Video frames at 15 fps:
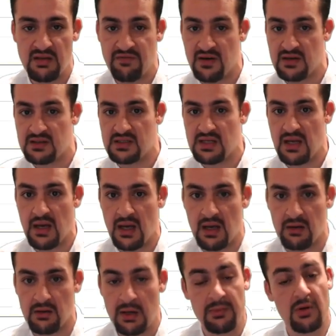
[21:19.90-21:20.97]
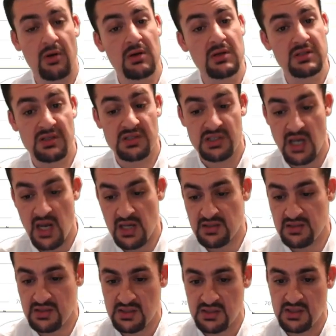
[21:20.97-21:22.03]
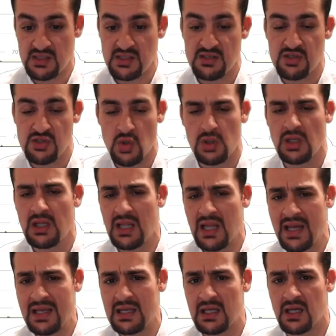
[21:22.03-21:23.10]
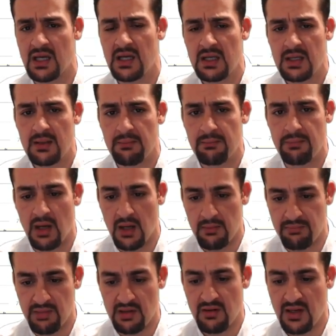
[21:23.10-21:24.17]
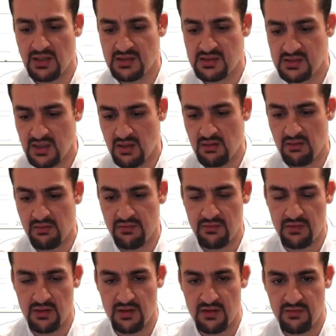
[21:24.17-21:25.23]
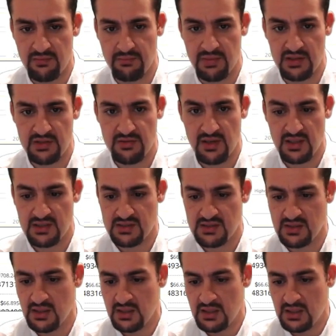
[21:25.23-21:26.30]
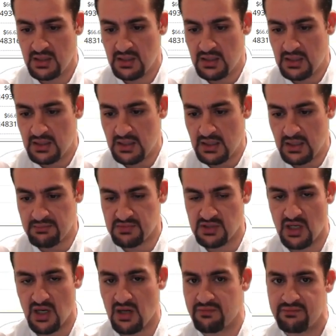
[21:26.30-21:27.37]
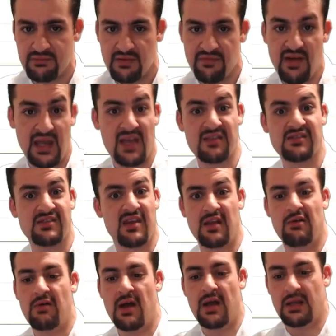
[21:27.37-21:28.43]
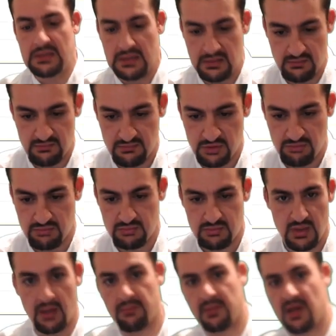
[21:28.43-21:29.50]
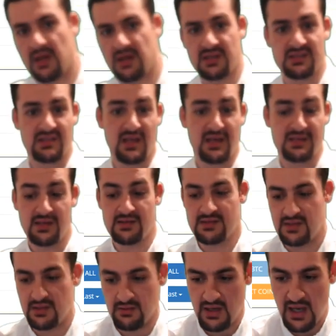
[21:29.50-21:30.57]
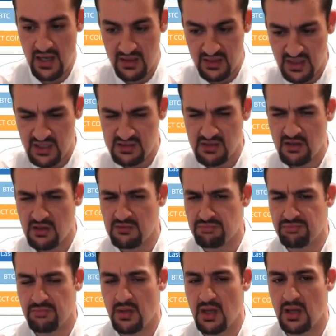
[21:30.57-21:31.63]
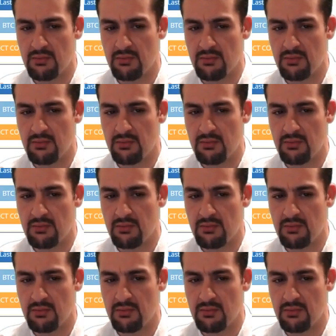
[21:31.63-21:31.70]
different cryptocurrency exchanges, this is sort of like Bitrex. I don't know if you've heard of Bitrex. I'm sorry if I can't say that right. I'm kind of dyslexic, so I think it's called